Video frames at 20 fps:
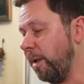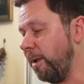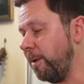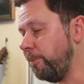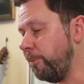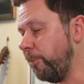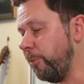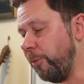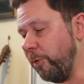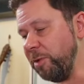
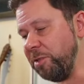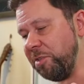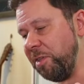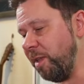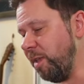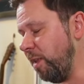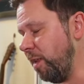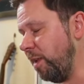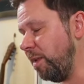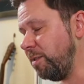um, first
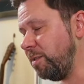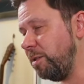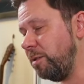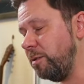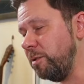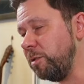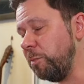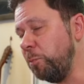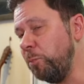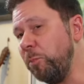thing that hits
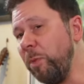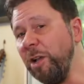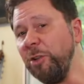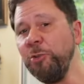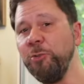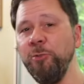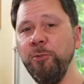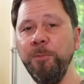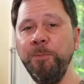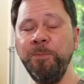you is
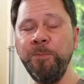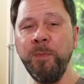mushroom.